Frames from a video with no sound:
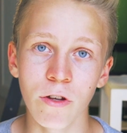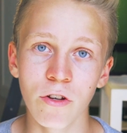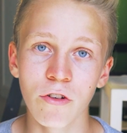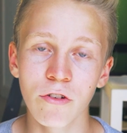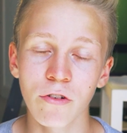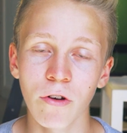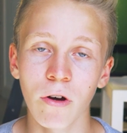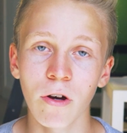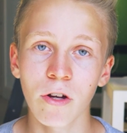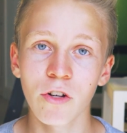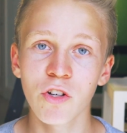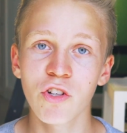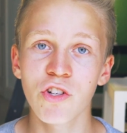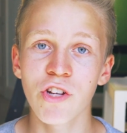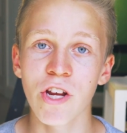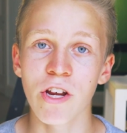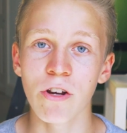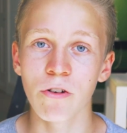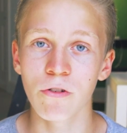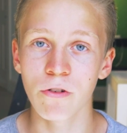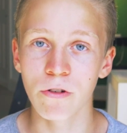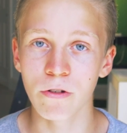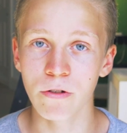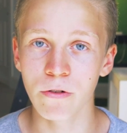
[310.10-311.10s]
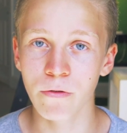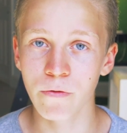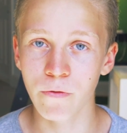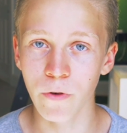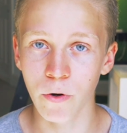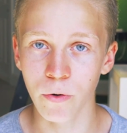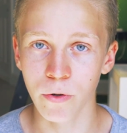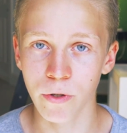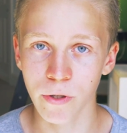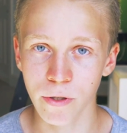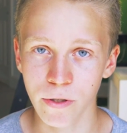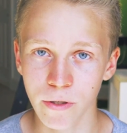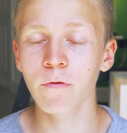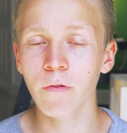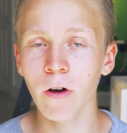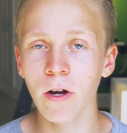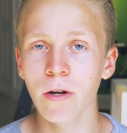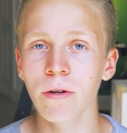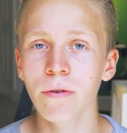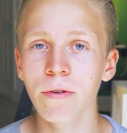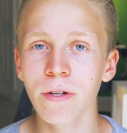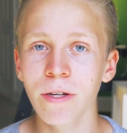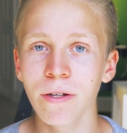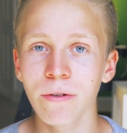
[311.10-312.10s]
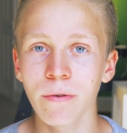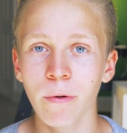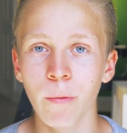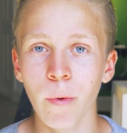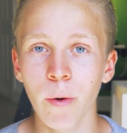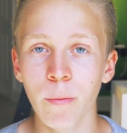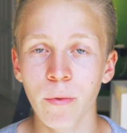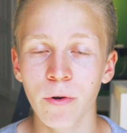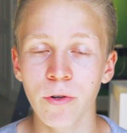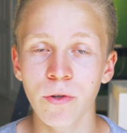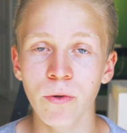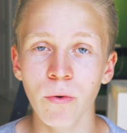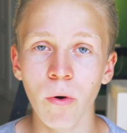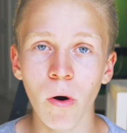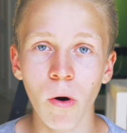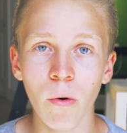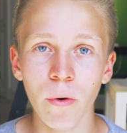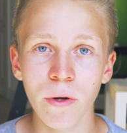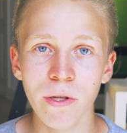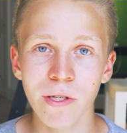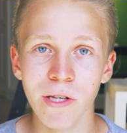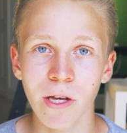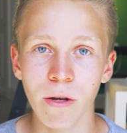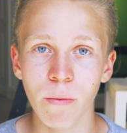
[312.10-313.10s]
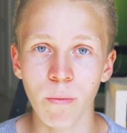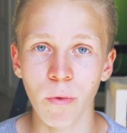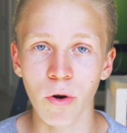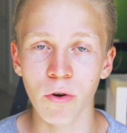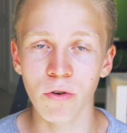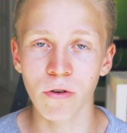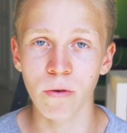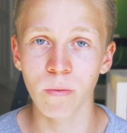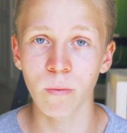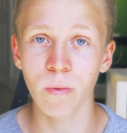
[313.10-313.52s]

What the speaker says: shot changes focus. Finally, remember to always add motion